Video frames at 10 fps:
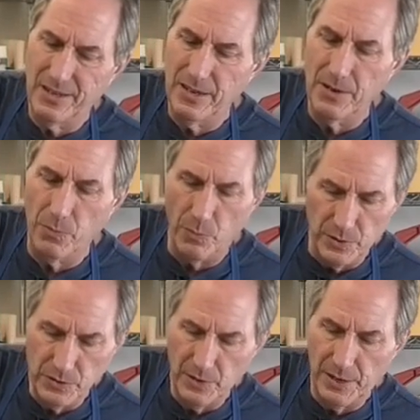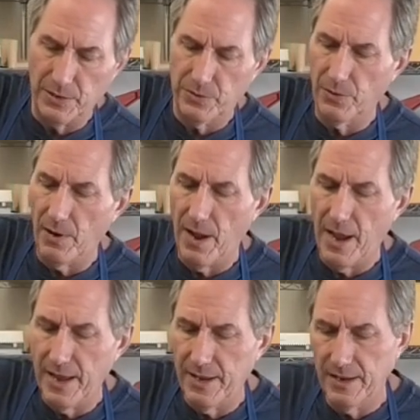it, once you let it
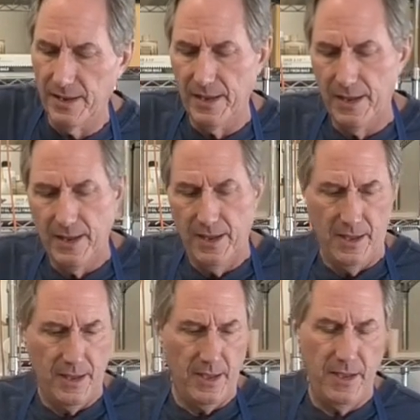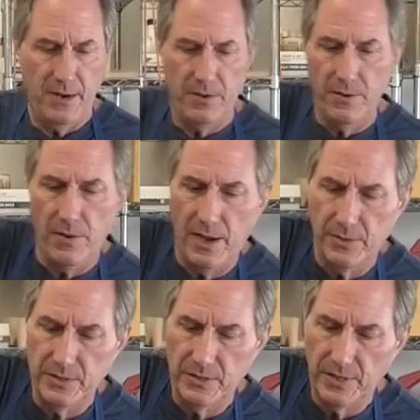dry, and I don't know how
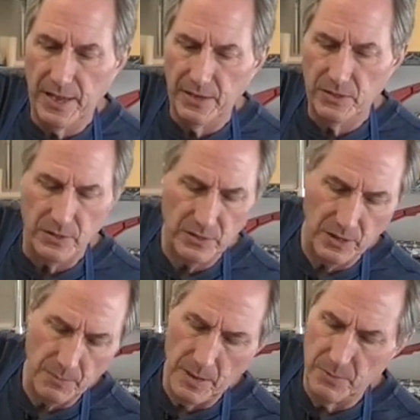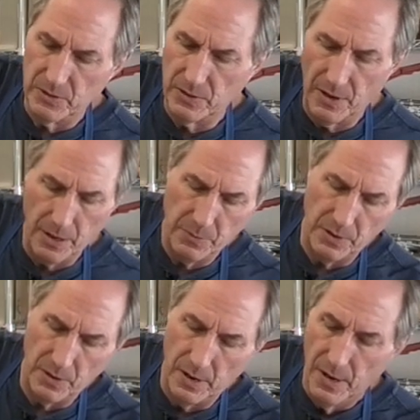easy that is to see. Maybe you saw it up
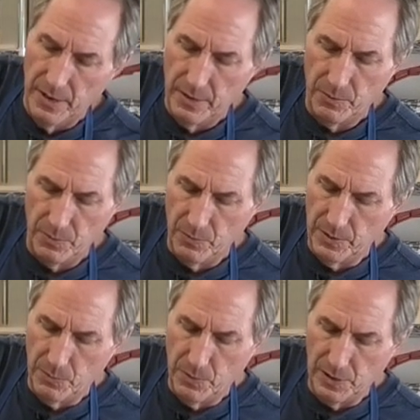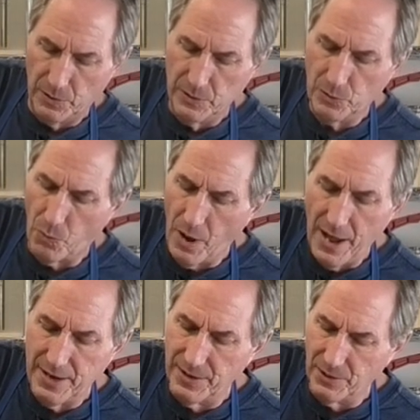here. When, when it looks
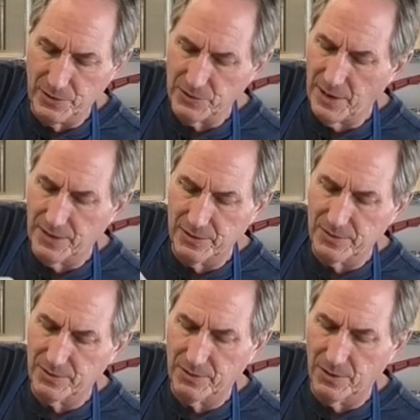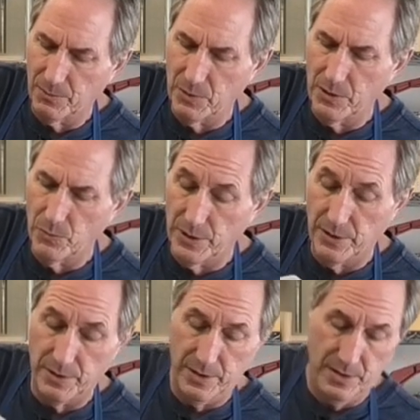white, it looks like it's going to be
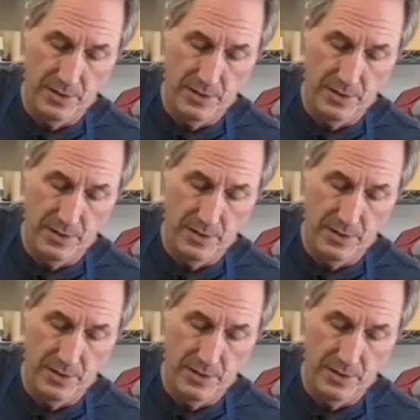weird.